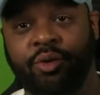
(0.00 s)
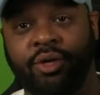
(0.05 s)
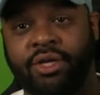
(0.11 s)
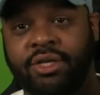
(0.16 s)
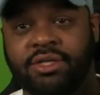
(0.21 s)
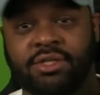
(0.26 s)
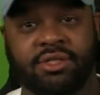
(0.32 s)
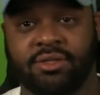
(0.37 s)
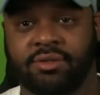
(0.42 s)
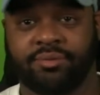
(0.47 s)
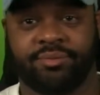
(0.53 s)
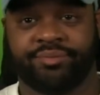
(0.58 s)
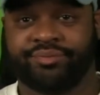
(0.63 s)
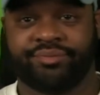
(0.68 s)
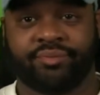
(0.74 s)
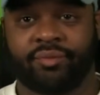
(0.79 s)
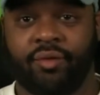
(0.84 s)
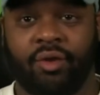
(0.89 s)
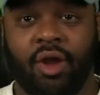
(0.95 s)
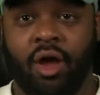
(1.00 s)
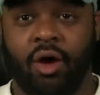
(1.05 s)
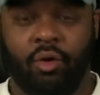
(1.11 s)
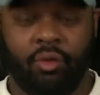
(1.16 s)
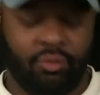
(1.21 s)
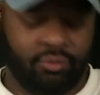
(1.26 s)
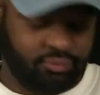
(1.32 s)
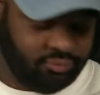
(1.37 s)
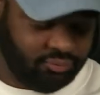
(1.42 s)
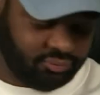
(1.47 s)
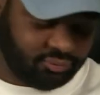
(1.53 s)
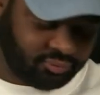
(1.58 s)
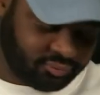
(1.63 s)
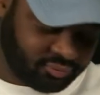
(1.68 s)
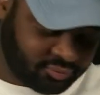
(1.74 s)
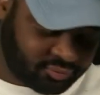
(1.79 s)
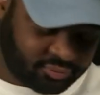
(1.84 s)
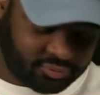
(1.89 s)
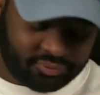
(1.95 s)
is? No.
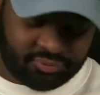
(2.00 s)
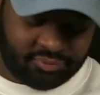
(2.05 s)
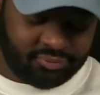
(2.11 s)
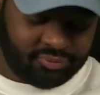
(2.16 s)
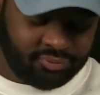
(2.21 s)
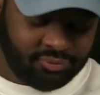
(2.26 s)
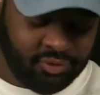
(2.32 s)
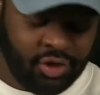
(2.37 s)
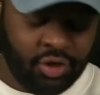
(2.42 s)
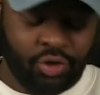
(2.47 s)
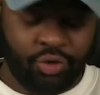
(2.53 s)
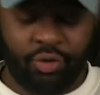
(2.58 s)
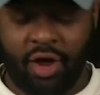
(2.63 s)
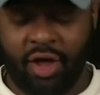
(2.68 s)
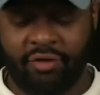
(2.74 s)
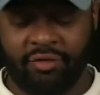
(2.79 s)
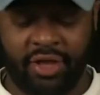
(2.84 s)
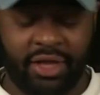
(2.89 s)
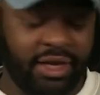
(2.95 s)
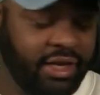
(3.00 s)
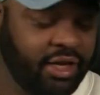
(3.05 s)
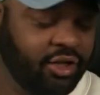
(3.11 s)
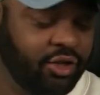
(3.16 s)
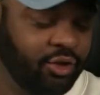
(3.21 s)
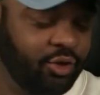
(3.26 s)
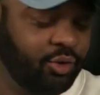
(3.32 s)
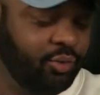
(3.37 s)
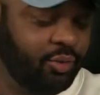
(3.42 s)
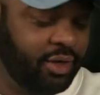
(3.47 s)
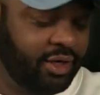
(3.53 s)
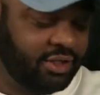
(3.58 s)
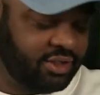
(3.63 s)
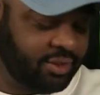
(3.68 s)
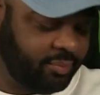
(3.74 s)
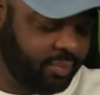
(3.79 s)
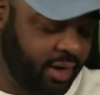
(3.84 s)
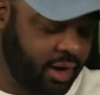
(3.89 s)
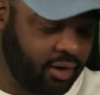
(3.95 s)
Do I have any clue what it's
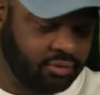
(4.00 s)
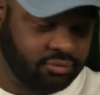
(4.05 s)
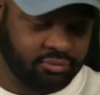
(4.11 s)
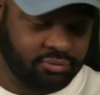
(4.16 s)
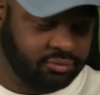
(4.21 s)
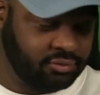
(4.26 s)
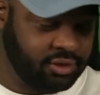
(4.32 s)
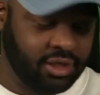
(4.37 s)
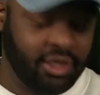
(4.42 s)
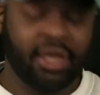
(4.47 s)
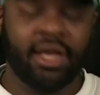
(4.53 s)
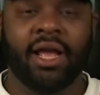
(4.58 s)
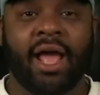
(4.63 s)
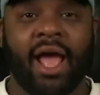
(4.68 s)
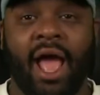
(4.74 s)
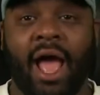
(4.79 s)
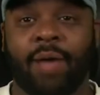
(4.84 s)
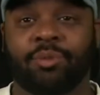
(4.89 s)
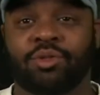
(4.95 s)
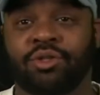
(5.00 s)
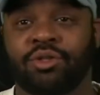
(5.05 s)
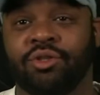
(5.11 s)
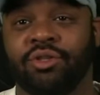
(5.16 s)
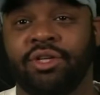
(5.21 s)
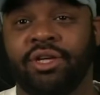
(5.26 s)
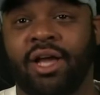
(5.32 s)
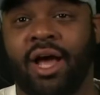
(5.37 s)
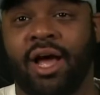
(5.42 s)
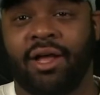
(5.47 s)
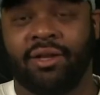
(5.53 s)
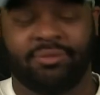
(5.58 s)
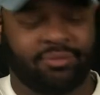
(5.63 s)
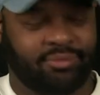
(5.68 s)
about? Absolutely not.